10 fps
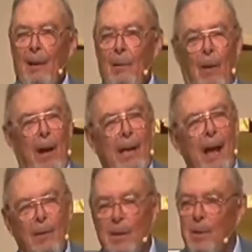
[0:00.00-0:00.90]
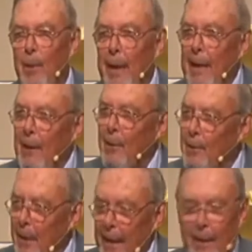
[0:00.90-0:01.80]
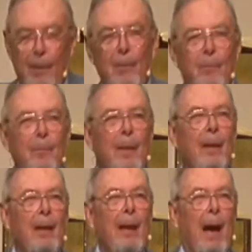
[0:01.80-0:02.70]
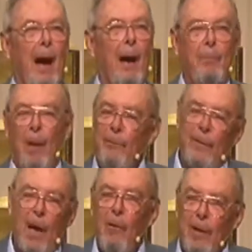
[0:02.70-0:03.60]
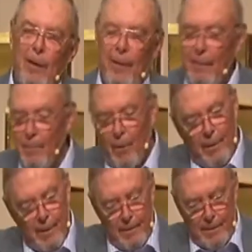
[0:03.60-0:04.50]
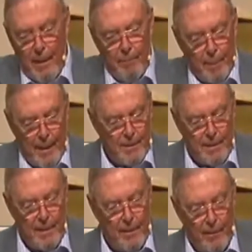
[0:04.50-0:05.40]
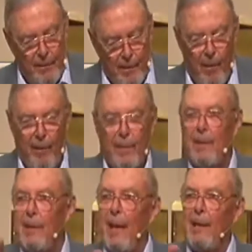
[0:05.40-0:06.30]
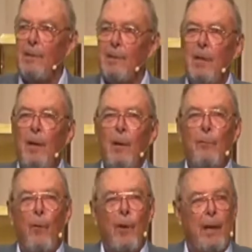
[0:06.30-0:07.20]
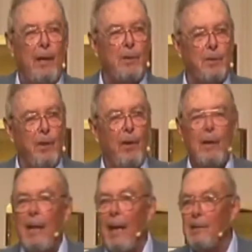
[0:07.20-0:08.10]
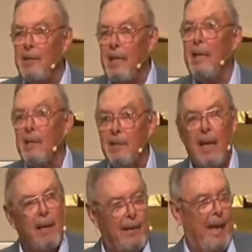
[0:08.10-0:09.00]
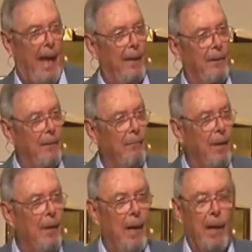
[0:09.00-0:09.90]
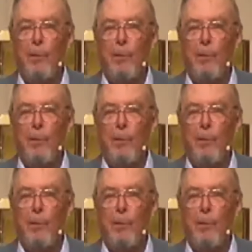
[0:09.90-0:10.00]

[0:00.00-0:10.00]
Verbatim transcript: well, now it's 20 years later. Uh, but if you go in your hymnal, and someplace in there, there are the dates for Easter. Nicaea settled that in